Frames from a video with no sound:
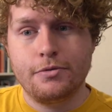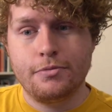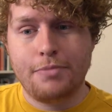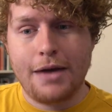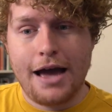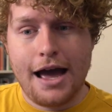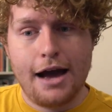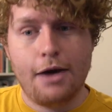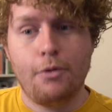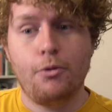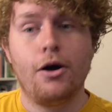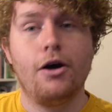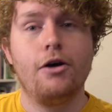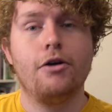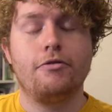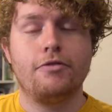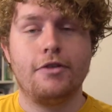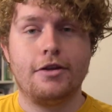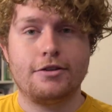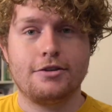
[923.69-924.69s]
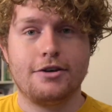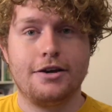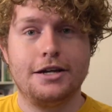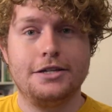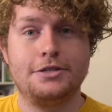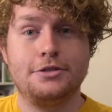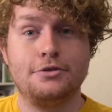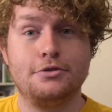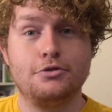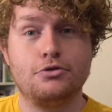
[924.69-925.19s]
power of the
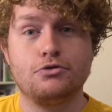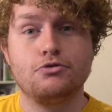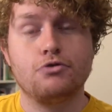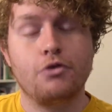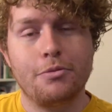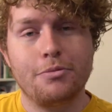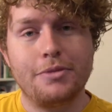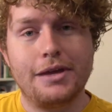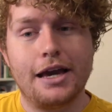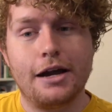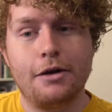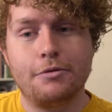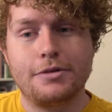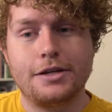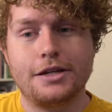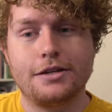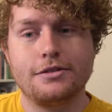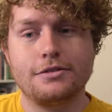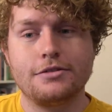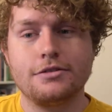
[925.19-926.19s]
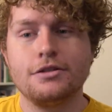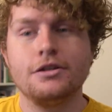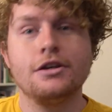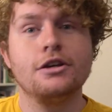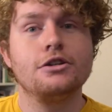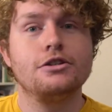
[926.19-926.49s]
Titans from the Eldians.